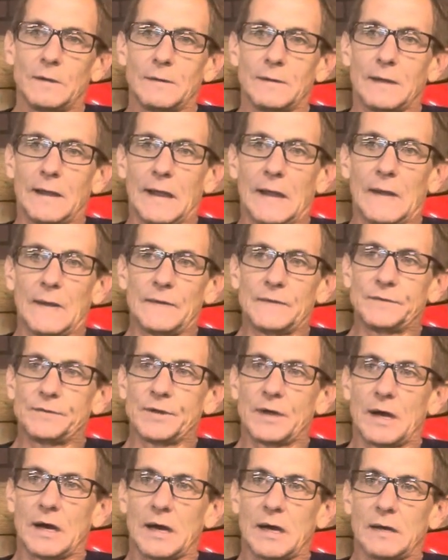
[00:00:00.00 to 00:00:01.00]
And
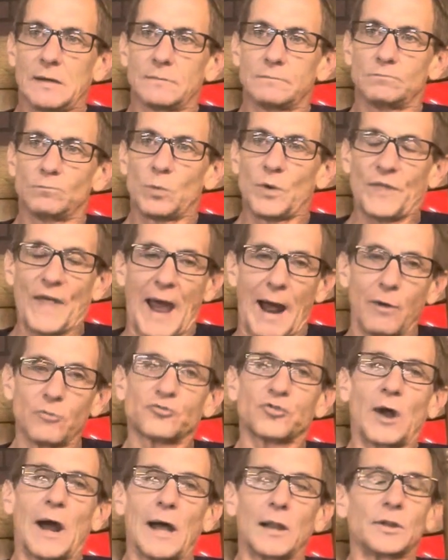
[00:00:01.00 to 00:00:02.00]
without
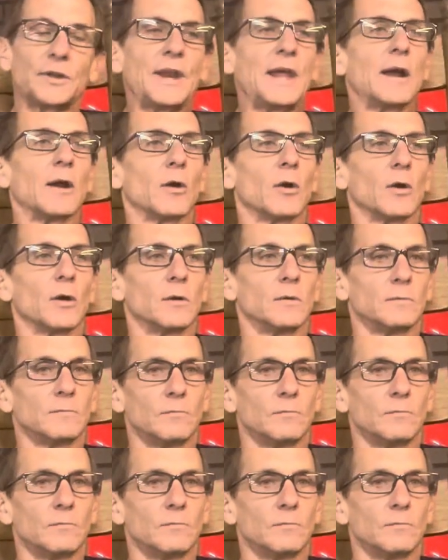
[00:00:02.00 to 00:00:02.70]
trial and error,